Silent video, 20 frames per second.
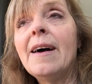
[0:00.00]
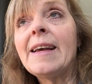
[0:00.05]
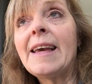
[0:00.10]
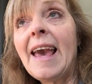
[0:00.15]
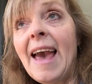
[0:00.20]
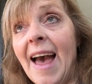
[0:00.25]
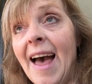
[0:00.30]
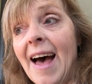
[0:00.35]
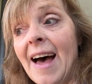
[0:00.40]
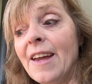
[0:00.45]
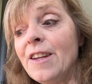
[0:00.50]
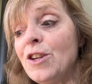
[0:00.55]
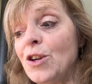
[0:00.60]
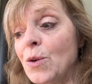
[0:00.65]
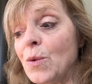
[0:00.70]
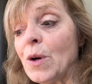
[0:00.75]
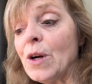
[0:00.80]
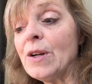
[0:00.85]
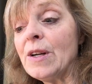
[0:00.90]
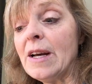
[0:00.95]
can,
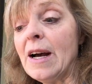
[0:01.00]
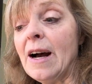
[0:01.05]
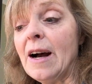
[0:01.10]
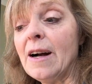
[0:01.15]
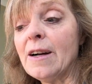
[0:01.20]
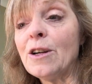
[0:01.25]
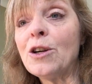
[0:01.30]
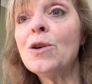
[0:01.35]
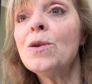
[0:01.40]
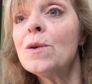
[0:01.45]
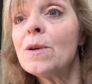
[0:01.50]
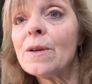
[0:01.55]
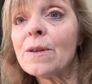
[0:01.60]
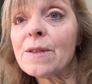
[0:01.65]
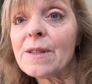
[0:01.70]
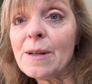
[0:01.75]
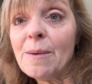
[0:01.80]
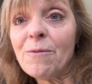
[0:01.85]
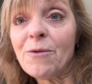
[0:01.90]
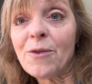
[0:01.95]
you could Google
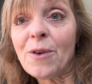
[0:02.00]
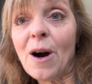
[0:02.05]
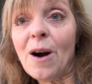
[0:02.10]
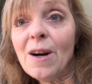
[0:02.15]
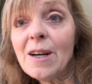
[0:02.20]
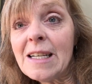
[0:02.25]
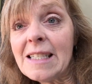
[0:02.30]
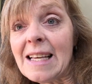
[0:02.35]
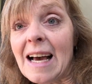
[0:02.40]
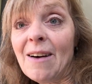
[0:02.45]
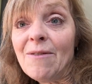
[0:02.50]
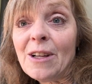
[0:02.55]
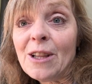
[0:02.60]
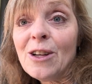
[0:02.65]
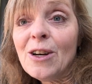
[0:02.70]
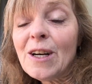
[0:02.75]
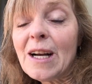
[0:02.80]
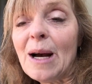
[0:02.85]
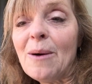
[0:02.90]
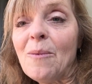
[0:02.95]
some frogs, have a
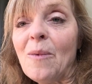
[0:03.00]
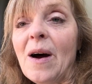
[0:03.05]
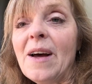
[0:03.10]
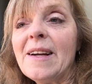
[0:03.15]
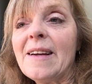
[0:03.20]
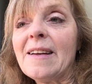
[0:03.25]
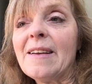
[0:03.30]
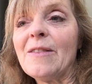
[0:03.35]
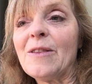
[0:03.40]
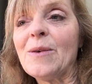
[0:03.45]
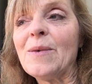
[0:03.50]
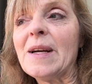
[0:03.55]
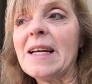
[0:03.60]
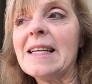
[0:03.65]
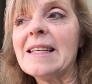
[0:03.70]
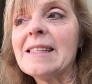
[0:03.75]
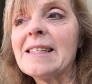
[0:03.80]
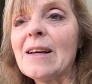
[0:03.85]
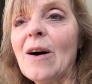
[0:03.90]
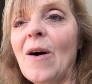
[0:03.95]
look at what there
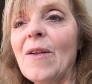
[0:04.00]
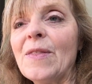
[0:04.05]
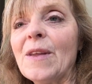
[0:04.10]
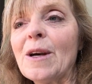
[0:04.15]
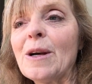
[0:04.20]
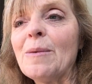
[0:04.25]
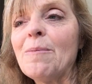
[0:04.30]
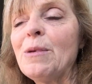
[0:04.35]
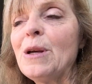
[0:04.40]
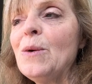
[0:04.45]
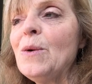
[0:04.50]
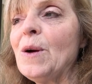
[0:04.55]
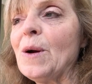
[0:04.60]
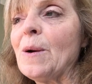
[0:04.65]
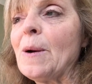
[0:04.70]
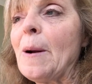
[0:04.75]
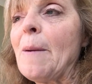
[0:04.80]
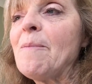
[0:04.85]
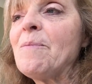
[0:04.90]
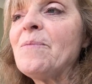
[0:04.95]
is on the
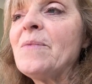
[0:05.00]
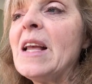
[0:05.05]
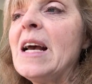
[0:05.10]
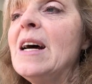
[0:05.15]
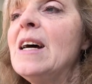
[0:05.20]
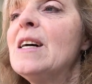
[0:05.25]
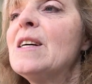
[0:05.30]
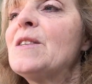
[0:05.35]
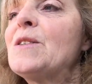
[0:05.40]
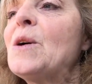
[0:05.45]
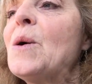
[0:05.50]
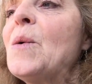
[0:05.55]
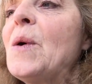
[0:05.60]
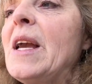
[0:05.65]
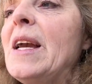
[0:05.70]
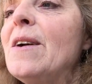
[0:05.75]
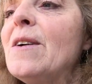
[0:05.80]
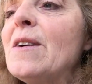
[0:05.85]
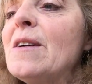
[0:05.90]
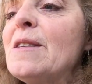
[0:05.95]
computer. So
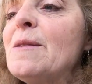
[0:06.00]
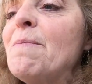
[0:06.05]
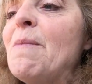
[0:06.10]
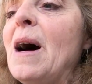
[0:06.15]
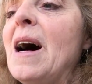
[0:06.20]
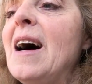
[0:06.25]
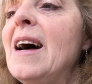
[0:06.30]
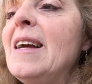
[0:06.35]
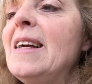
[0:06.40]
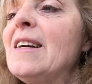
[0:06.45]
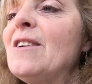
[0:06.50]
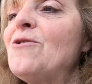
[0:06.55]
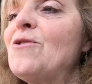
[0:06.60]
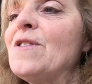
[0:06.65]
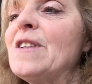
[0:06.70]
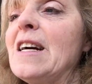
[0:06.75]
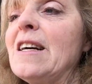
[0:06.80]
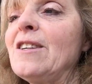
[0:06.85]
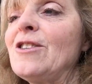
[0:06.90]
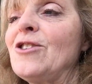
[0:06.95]
here's my
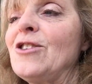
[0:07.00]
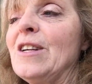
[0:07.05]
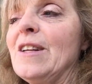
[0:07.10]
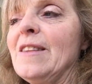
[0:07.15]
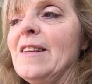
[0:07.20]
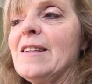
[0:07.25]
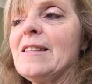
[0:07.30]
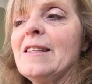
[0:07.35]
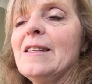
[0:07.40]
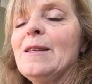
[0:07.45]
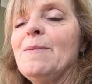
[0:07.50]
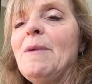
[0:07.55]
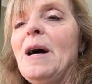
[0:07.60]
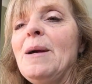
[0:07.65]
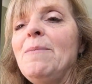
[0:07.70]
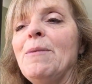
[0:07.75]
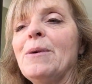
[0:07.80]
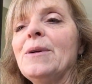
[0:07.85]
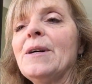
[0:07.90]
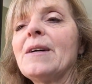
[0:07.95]
introduction. This is my
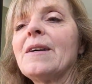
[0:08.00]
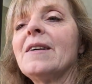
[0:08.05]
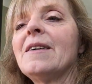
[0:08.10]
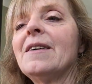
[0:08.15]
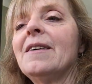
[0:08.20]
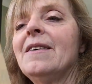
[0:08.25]
book,